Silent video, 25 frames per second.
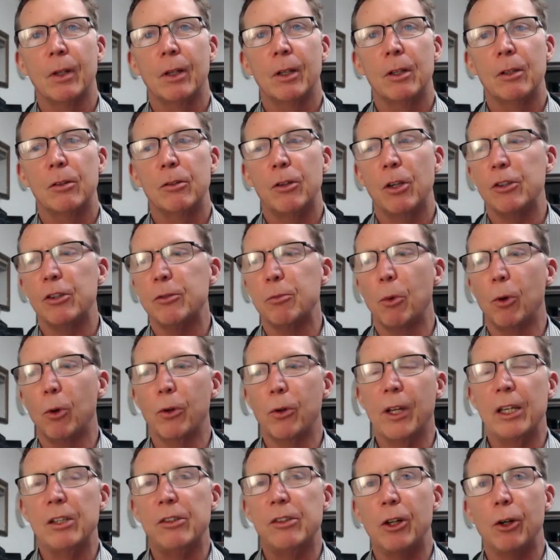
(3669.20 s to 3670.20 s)
So small
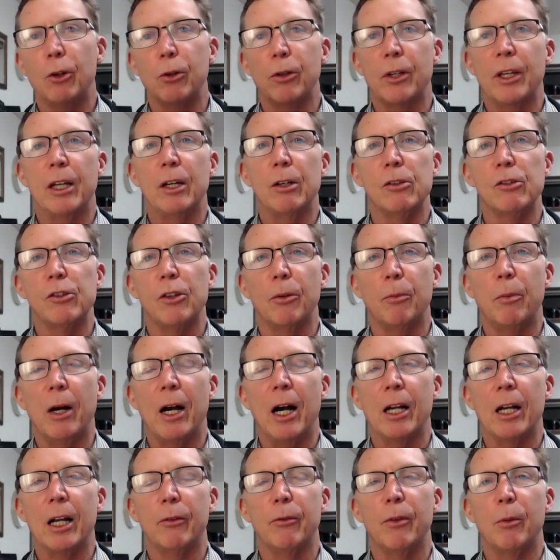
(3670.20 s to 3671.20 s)
dense LDLs are
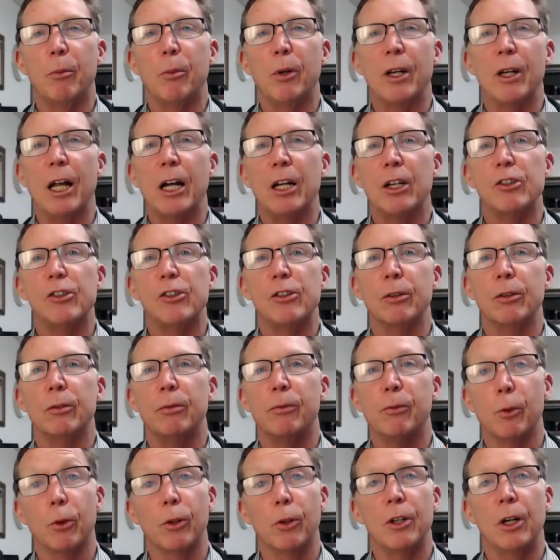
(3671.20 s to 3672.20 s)
part of the production of
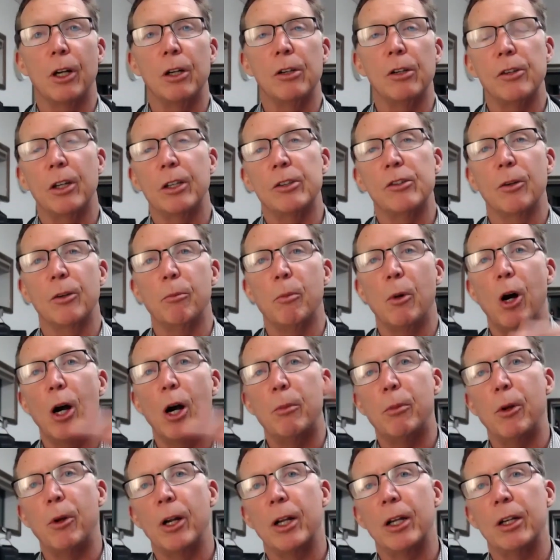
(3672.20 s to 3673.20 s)
fructose. That's a
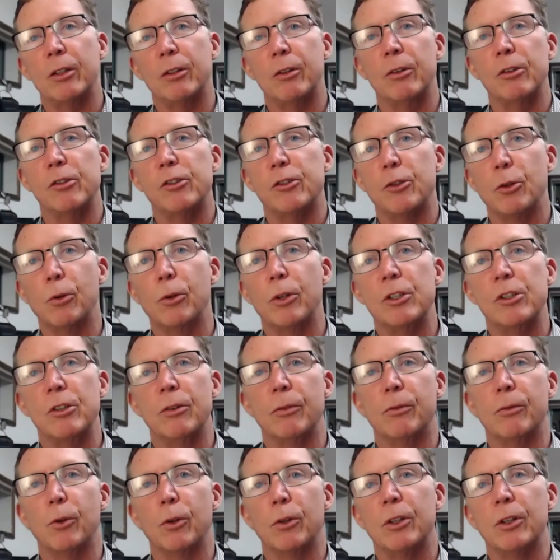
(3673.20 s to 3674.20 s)
byproduct of storage
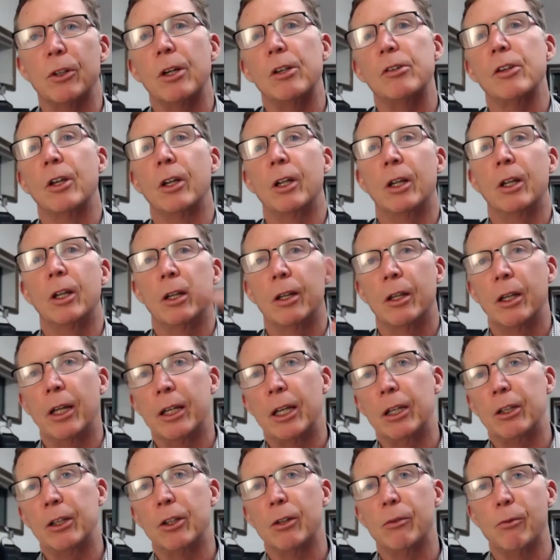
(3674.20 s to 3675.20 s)
of fructose. They
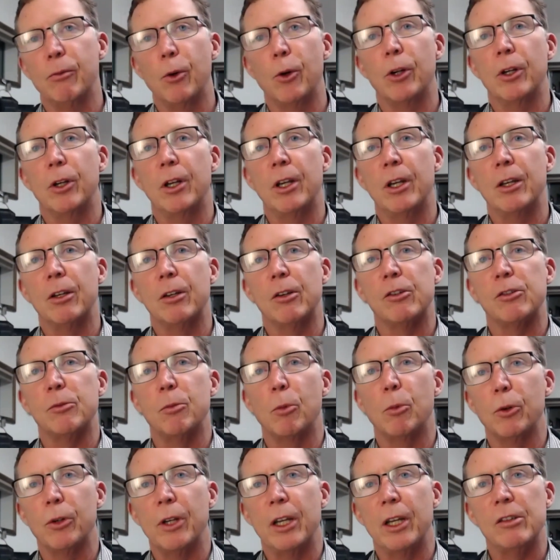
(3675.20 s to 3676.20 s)
get converted into
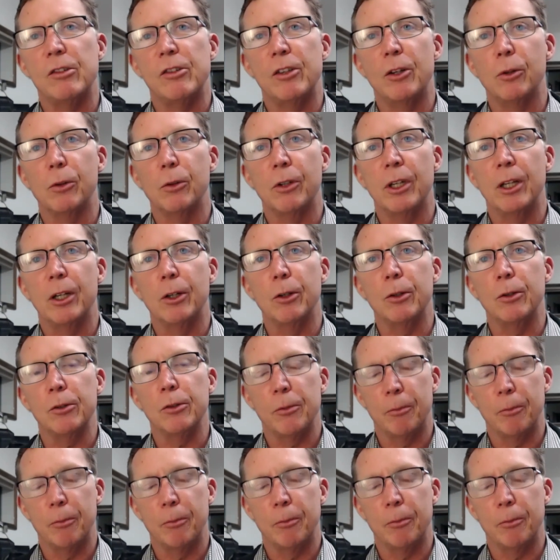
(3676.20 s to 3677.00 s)
small dense LDLs.